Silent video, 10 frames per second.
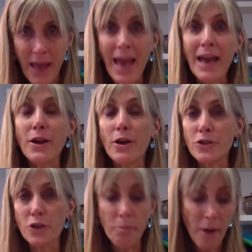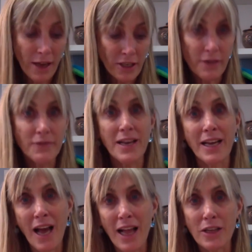and also positive
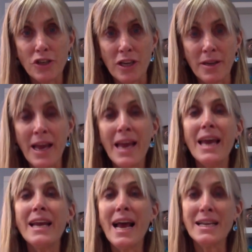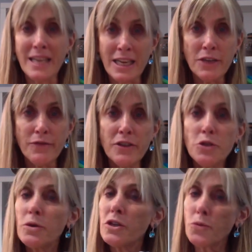psychology. It has
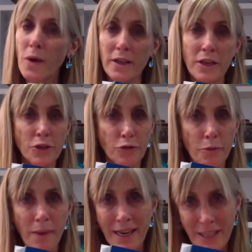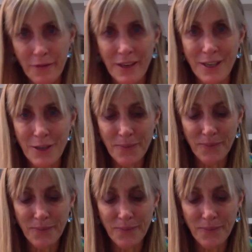individual as well as group activities.